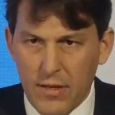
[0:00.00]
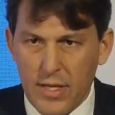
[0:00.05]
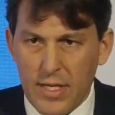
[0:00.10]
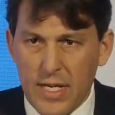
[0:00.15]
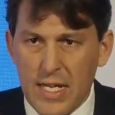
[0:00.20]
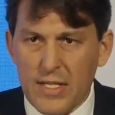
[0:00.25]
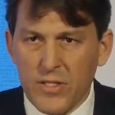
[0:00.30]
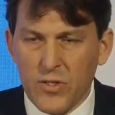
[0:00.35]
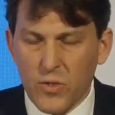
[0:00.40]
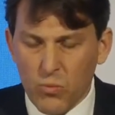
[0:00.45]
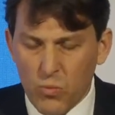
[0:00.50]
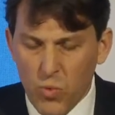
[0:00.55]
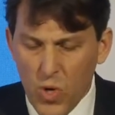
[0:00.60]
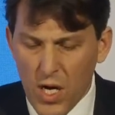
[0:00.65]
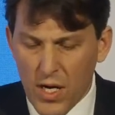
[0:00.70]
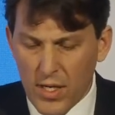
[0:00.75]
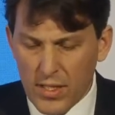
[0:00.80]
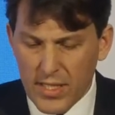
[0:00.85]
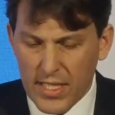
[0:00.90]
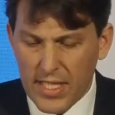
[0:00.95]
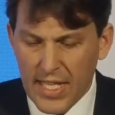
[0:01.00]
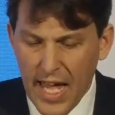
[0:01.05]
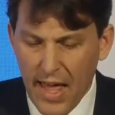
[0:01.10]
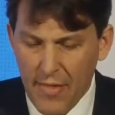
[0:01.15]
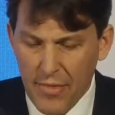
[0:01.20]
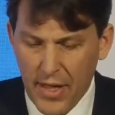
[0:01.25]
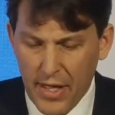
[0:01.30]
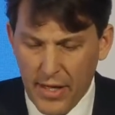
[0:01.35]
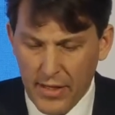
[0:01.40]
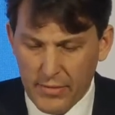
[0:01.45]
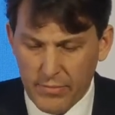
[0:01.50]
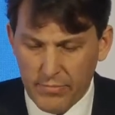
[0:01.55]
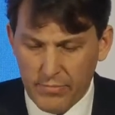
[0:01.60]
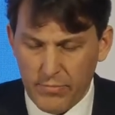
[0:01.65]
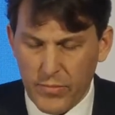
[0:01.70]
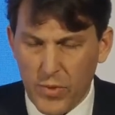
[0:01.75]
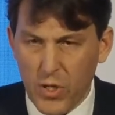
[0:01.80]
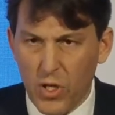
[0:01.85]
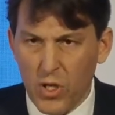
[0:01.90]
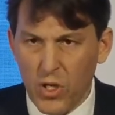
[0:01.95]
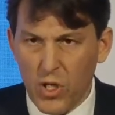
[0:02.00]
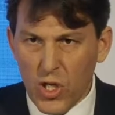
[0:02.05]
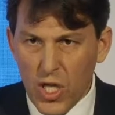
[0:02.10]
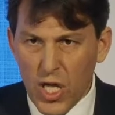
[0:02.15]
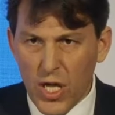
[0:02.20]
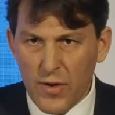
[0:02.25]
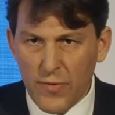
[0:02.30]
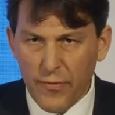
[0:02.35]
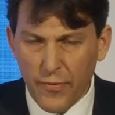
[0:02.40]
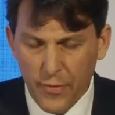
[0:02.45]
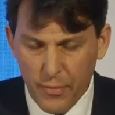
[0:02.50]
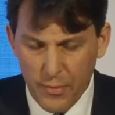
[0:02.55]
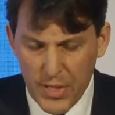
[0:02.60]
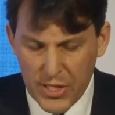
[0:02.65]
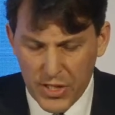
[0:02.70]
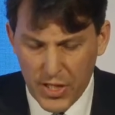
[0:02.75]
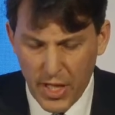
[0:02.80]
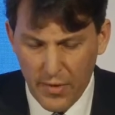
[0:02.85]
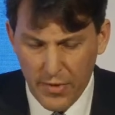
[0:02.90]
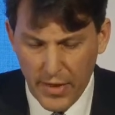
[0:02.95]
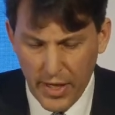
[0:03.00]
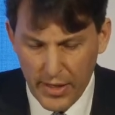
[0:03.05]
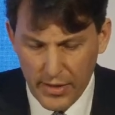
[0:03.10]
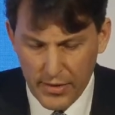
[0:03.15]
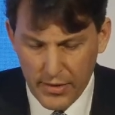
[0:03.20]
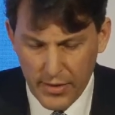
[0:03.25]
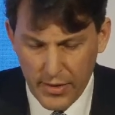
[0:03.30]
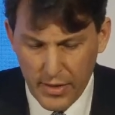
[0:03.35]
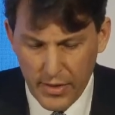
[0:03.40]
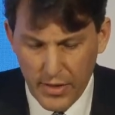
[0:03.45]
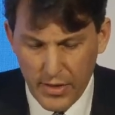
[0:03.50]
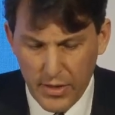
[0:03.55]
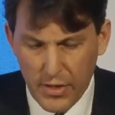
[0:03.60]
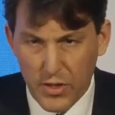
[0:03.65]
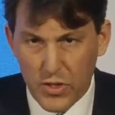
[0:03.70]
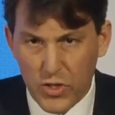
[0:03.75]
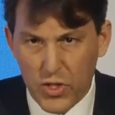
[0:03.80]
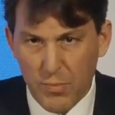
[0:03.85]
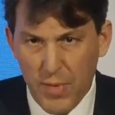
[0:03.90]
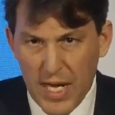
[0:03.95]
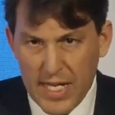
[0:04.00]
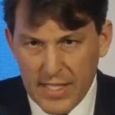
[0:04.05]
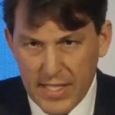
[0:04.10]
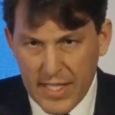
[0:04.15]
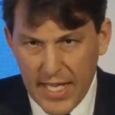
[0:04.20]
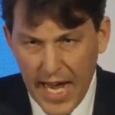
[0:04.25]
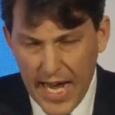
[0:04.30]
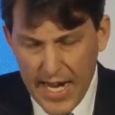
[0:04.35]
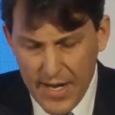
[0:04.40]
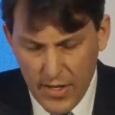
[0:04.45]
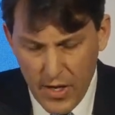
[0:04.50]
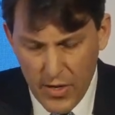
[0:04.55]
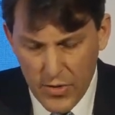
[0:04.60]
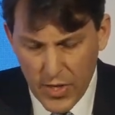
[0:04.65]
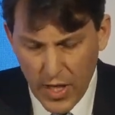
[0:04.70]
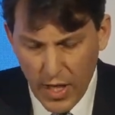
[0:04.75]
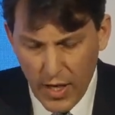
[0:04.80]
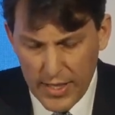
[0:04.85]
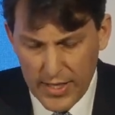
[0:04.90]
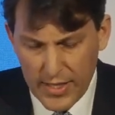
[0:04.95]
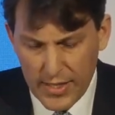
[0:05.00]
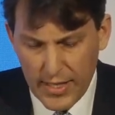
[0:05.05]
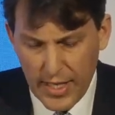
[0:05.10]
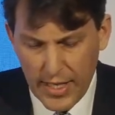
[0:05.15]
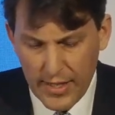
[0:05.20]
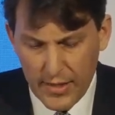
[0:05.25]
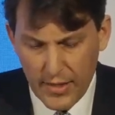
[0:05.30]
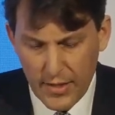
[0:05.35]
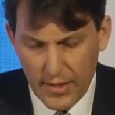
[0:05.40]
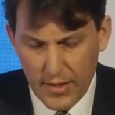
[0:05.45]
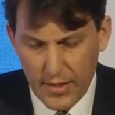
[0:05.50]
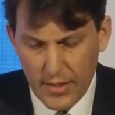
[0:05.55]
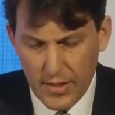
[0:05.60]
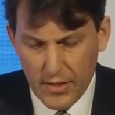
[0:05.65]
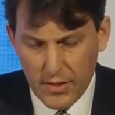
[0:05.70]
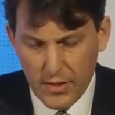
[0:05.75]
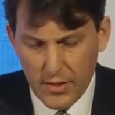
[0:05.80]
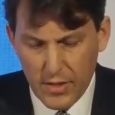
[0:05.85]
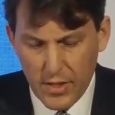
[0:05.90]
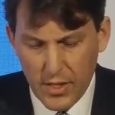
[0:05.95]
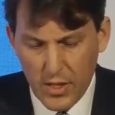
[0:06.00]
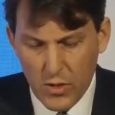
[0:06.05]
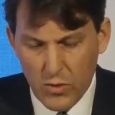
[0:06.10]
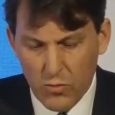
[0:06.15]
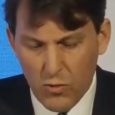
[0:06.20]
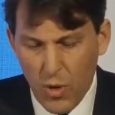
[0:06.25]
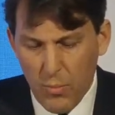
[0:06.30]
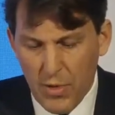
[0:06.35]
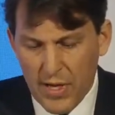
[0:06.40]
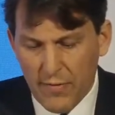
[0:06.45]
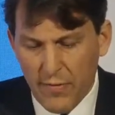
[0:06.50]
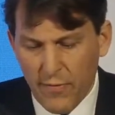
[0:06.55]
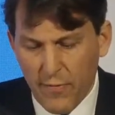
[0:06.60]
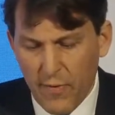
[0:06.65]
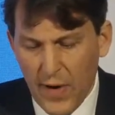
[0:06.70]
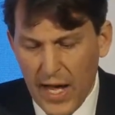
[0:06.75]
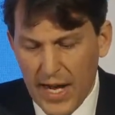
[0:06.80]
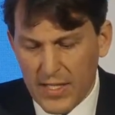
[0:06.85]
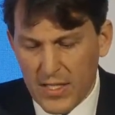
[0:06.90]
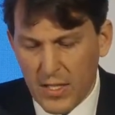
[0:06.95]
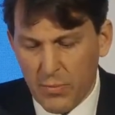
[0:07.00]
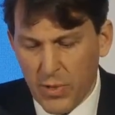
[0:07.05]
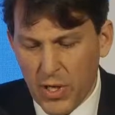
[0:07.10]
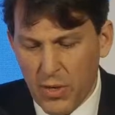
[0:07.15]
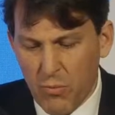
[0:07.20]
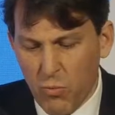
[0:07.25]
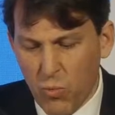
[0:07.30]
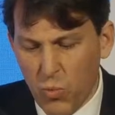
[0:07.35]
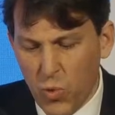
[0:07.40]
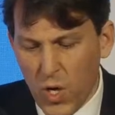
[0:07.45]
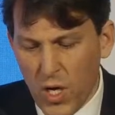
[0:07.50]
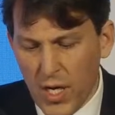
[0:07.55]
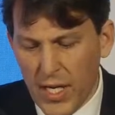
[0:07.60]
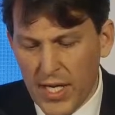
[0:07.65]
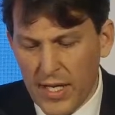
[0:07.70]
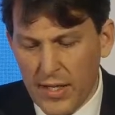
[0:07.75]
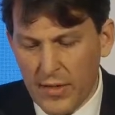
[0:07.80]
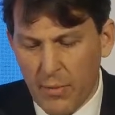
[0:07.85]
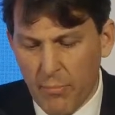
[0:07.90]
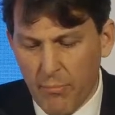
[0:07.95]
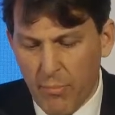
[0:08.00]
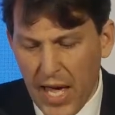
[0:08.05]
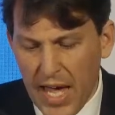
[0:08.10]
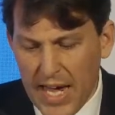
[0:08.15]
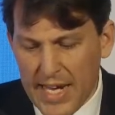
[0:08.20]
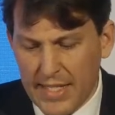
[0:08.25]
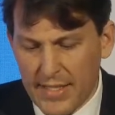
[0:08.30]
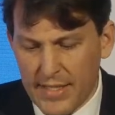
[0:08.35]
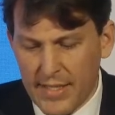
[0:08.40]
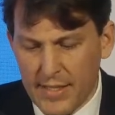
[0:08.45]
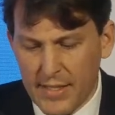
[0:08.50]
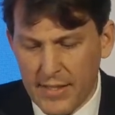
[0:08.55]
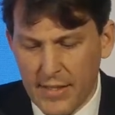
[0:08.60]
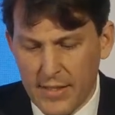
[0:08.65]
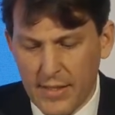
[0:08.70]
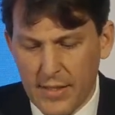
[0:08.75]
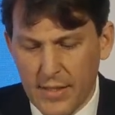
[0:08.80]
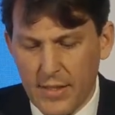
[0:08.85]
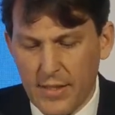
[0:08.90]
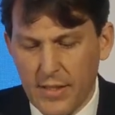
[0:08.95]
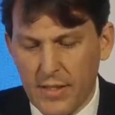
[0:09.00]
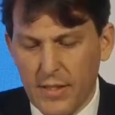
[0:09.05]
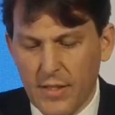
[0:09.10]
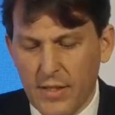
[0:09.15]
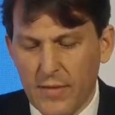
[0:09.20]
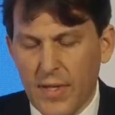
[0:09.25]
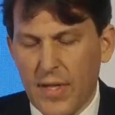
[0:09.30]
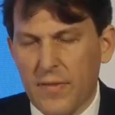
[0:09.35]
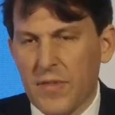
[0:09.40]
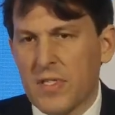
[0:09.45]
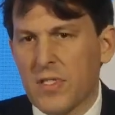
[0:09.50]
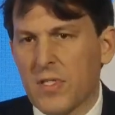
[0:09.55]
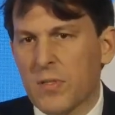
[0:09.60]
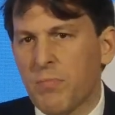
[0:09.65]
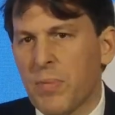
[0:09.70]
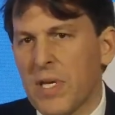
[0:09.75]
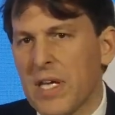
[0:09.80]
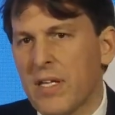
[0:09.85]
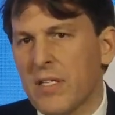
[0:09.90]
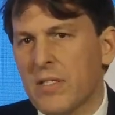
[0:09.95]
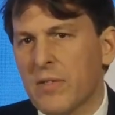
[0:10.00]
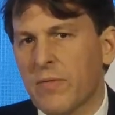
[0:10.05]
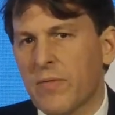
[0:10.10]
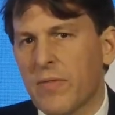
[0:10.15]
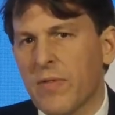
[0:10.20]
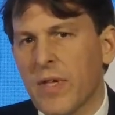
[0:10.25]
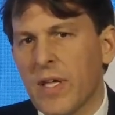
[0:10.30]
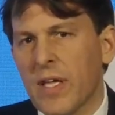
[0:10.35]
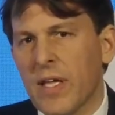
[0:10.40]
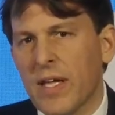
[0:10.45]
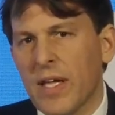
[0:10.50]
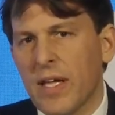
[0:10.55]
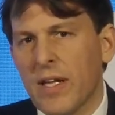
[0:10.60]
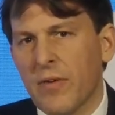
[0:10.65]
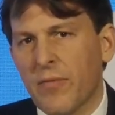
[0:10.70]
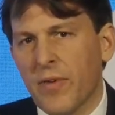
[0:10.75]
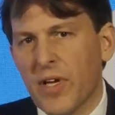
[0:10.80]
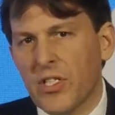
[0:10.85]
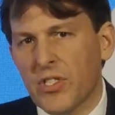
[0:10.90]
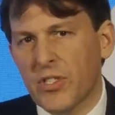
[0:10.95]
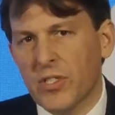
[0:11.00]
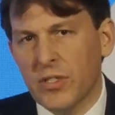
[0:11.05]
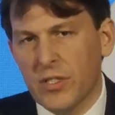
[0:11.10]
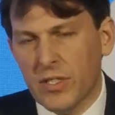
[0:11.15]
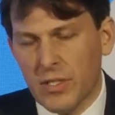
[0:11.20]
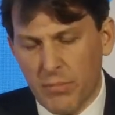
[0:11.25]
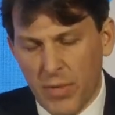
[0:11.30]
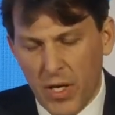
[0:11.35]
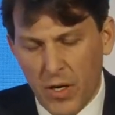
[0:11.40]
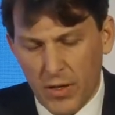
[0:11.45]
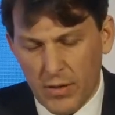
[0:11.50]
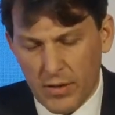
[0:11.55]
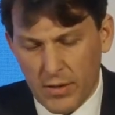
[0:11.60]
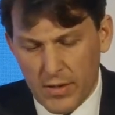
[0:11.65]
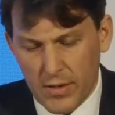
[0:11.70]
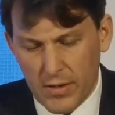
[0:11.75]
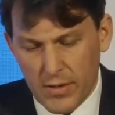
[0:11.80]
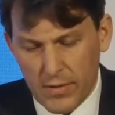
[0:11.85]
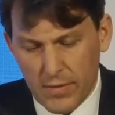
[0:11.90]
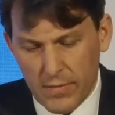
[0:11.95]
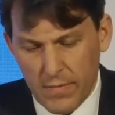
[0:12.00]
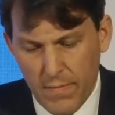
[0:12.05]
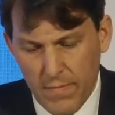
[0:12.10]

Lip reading: You need to work together, learn from each other, to maintain those high standards while being flexible and working at the pace that the speed of innovation demands.